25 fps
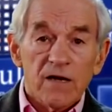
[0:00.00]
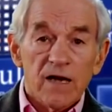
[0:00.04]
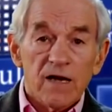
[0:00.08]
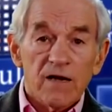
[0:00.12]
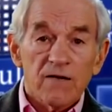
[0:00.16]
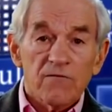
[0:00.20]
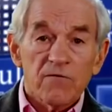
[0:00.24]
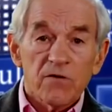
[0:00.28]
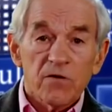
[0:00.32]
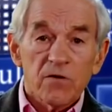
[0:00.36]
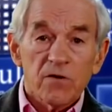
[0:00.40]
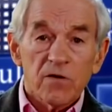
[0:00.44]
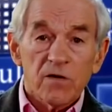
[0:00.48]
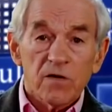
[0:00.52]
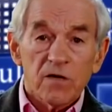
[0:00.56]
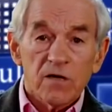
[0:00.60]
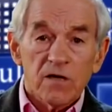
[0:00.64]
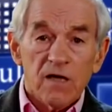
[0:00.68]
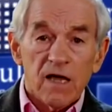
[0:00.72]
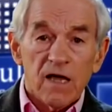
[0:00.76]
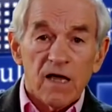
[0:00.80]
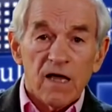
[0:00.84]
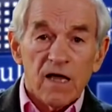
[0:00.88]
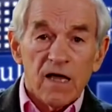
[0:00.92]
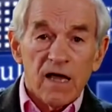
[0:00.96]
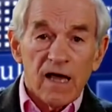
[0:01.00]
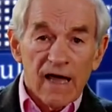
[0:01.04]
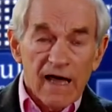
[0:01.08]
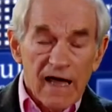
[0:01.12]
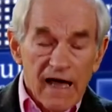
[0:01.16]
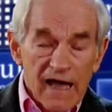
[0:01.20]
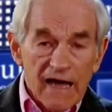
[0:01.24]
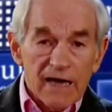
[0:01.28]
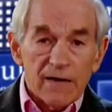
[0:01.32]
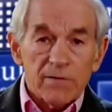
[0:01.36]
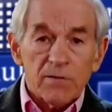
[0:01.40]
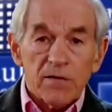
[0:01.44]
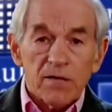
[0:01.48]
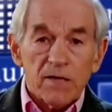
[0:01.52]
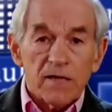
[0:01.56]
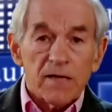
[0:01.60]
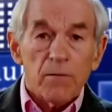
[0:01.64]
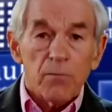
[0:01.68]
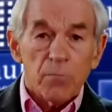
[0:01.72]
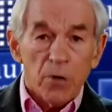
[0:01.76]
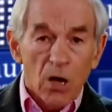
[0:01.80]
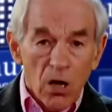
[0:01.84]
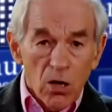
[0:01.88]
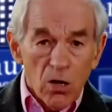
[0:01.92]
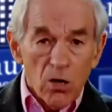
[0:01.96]
I voted adamantly
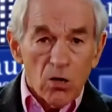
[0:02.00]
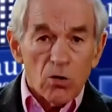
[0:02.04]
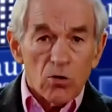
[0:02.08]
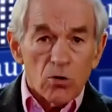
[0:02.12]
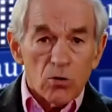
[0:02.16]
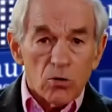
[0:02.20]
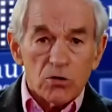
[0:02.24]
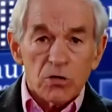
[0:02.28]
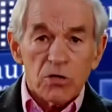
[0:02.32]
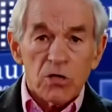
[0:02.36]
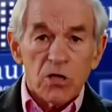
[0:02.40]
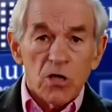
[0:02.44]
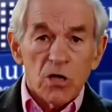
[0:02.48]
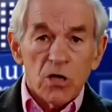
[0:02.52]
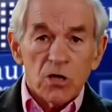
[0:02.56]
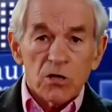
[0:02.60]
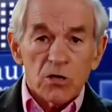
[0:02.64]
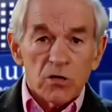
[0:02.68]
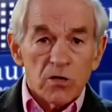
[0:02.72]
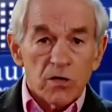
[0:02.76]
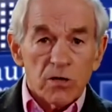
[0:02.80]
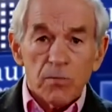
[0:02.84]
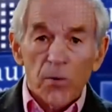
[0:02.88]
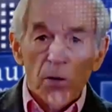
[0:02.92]
opposed to